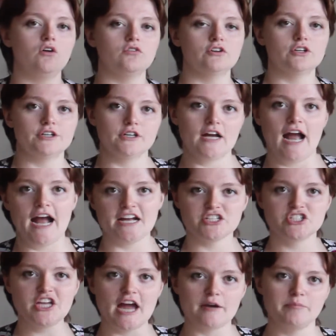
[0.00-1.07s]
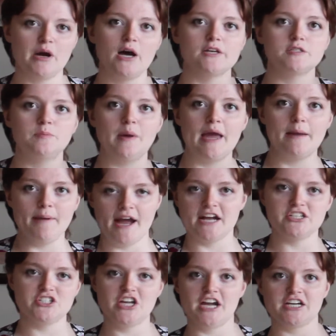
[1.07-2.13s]
over hashtag boss babe,
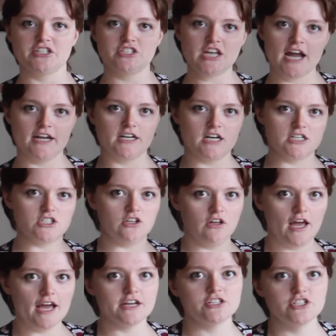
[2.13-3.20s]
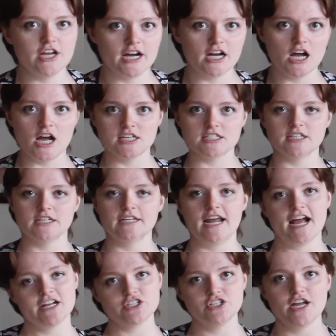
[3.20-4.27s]
hashtag side hustle, hashtag hustle, and
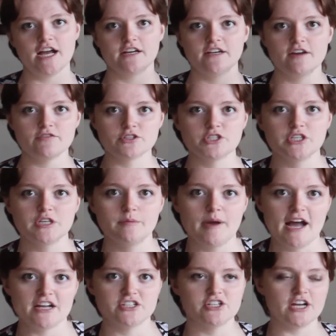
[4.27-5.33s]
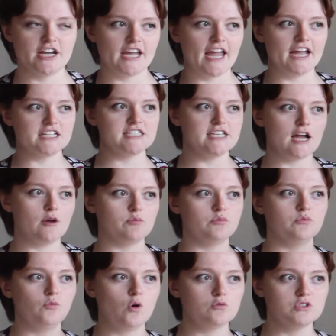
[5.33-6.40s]
hashtag never sleep, hashtag can't stop,
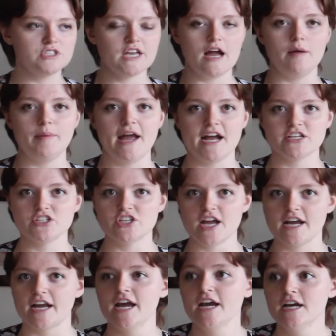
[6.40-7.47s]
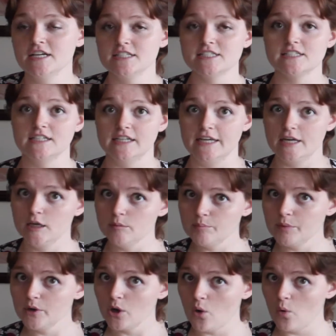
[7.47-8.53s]
won't stop, hashtag sleep,
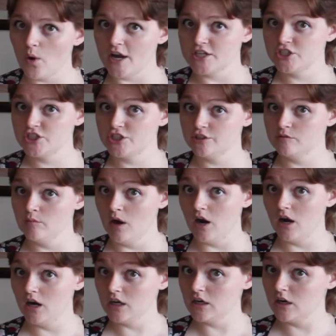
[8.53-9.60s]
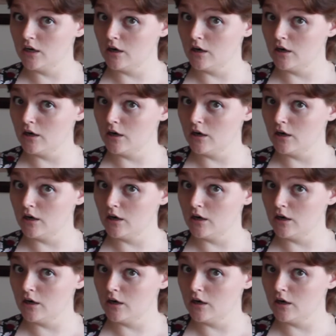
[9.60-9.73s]
question mark.